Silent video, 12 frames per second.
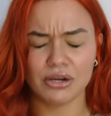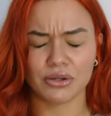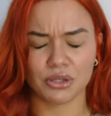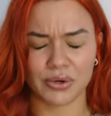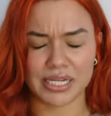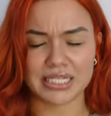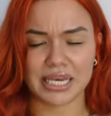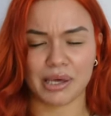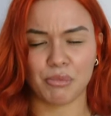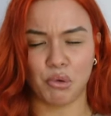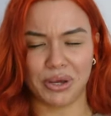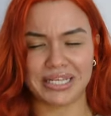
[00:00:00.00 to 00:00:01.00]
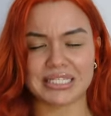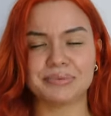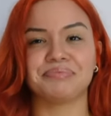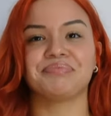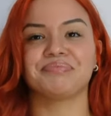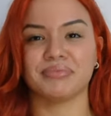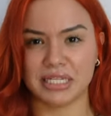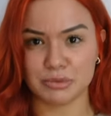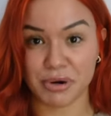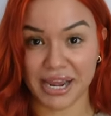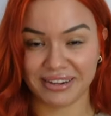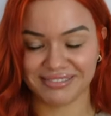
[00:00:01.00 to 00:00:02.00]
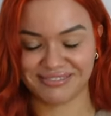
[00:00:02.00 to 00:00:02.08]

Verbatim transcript: Glory to Him always. Let's pray.